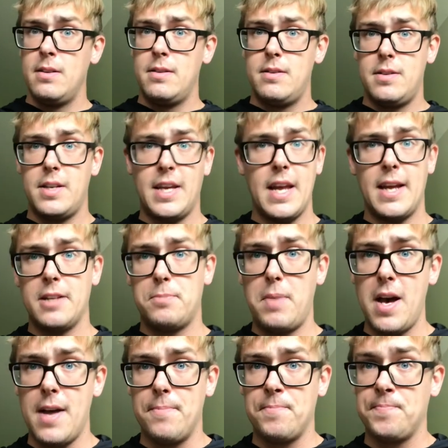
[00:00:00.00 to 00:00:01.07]
to kick its
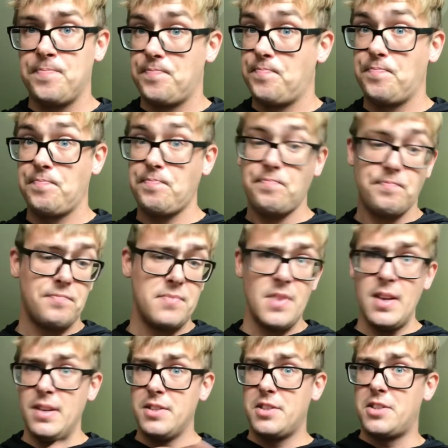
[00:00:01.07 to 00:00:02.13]
butt.
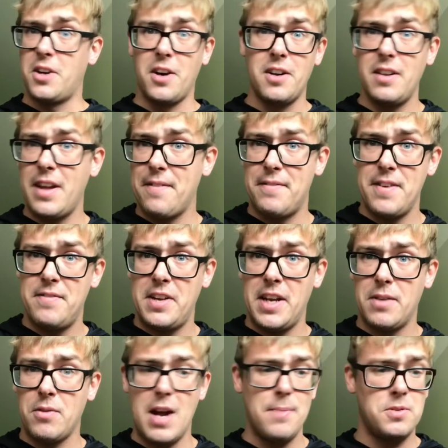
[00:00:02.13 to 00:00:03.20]
Start at like
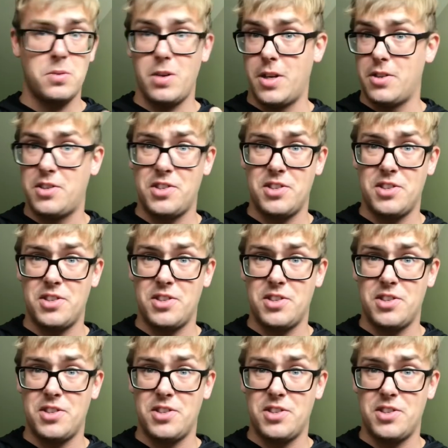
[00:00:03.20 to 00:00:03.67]
15 reps, or